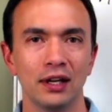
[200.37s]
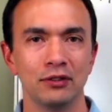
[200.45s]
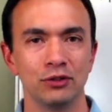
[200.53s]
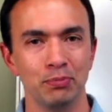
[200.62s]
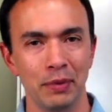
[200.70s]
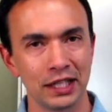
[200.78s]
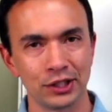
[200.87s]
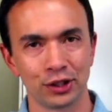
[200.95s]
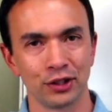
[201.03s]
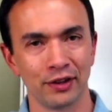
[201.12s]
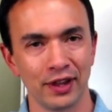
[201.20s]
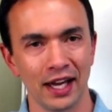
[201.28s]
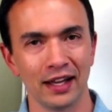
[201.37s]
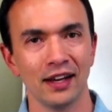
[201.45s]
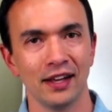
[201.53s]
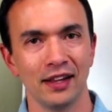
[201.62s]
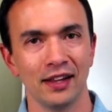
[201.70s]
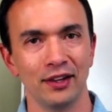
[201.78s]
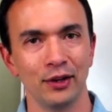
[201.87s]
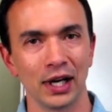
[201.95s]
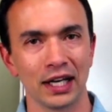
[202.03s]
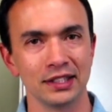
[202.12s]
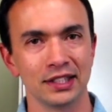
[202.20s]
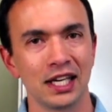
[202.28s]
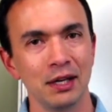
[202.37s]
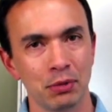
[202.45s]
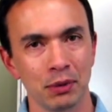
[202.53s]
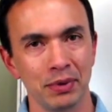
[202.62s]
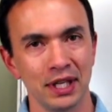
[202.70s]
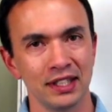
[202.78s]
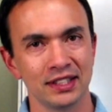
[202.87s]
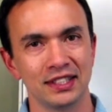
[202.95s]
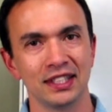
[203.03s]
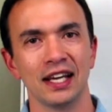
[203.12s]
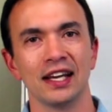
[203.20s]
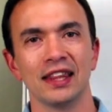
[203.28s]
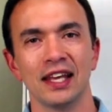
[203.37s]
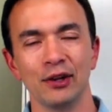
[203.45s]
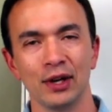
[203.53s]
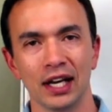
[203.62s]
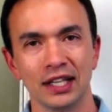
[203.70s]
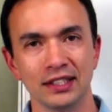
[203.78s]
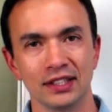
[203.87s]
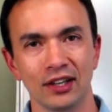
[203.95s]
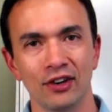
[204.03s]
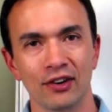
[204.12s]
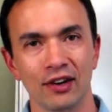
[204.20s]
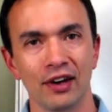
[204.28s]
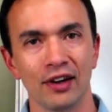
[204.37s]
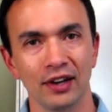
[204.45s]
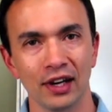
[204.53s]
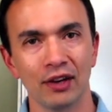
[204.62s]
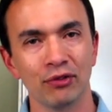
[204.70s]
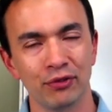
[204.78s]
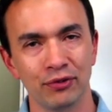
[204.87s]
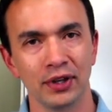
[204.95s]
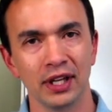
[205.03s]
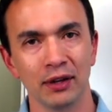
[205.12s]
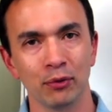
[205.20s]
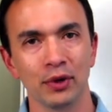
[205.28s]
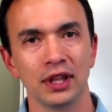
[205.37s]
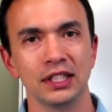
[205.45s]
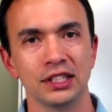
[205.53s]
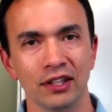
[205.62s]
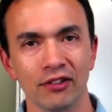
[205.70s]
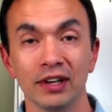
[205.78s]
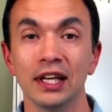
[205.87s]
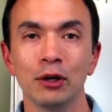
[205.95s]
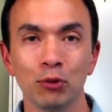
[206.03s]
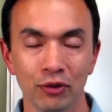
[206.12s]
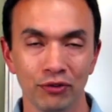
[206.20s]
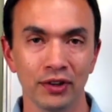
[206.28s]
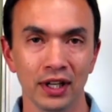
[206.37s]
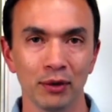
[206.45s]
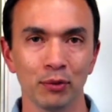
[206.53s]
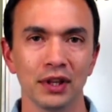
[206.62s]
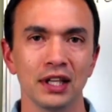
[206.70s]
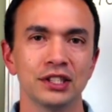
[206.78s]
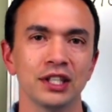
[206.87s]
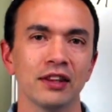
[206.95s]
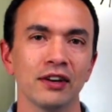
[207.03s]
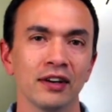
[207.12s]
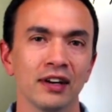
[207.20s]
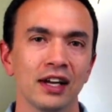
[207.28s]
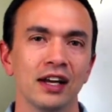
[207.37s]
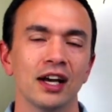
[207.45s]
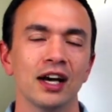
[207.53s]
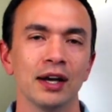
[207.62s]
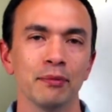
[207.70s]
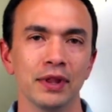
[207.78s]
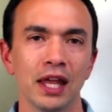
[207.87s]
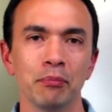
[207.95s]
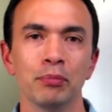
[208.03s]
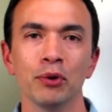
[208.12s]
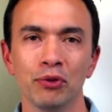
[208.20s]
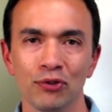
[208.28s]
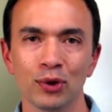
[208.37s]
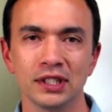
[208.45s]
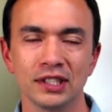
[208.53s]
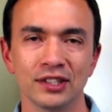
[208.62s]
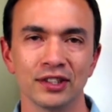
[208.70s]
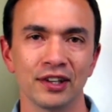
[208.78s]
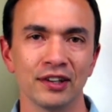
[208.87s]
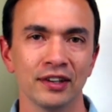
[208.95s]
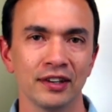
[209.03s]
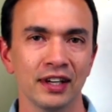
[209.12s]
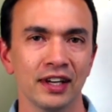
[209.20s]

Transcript: make sure that you guys keep the peace and that you guys are on level footing with each other and equal footing with each other, and that both voices are heard,